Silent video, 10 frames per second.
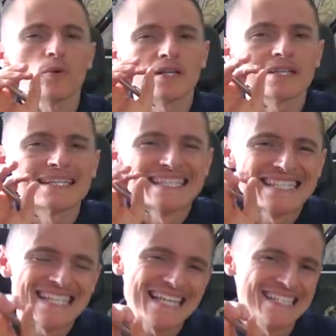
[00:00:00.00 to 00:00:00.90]
well
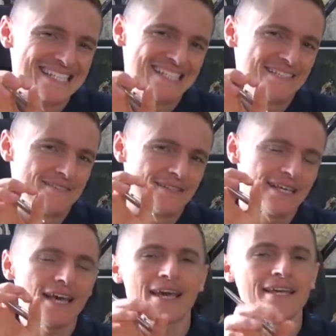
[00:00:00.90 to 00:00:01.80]
considered
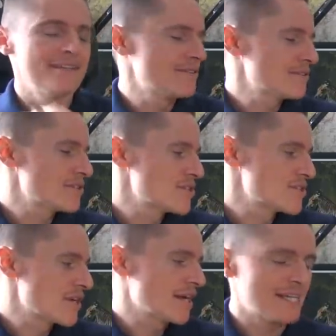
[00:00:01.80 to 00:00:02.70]
in the
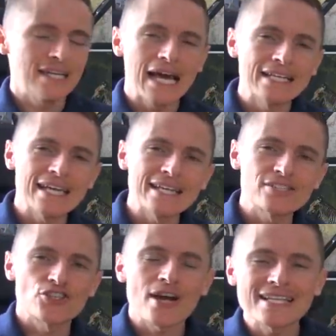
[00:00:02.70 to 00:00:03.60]
design, and
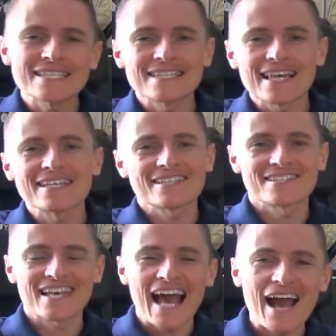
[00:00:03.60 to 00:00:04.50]
it
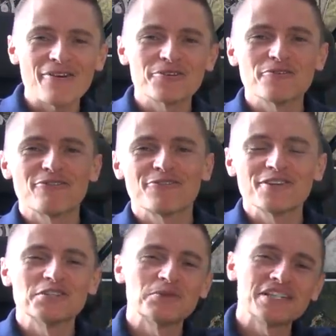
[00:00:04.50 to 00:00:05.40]
translates to how you
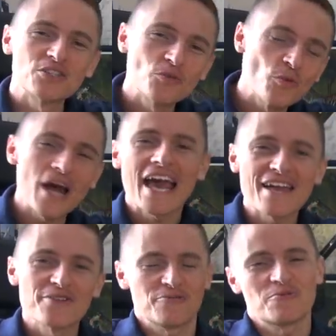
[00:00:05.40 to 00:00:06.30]
feel when you
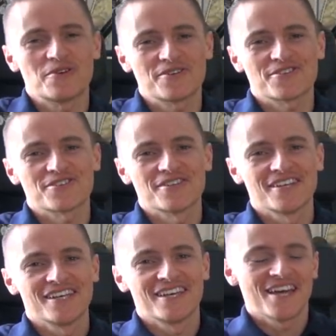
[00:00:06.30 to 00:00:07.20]
wear the watch.
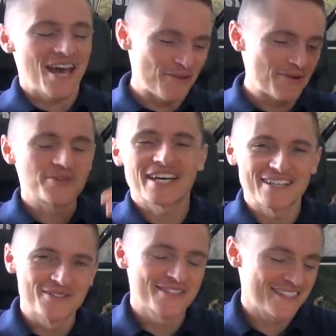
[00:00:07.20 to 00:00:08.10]
Anyway, we'll
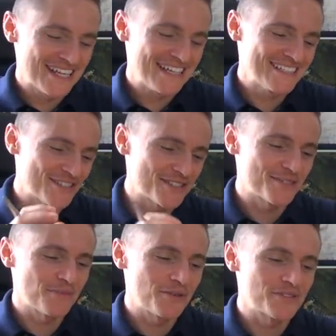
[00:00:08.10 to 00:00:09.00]
get onto that in just
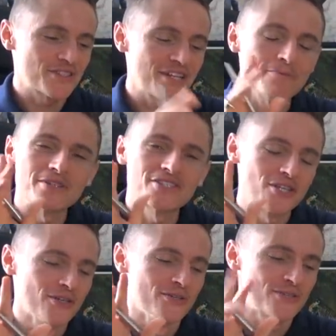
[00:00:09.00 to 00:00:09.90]
a moment. So number
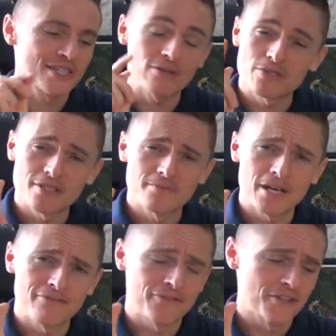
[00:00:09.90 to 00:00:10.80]
two, so that wasn't
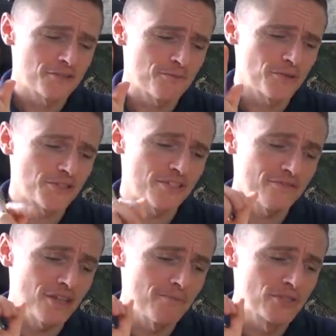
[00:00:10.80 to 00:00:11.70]
my first
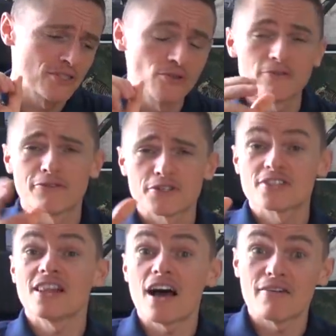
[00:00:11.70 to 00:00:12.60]
positive, number two, or first
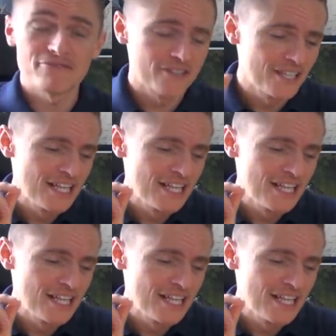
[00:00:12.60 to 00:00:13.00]
love.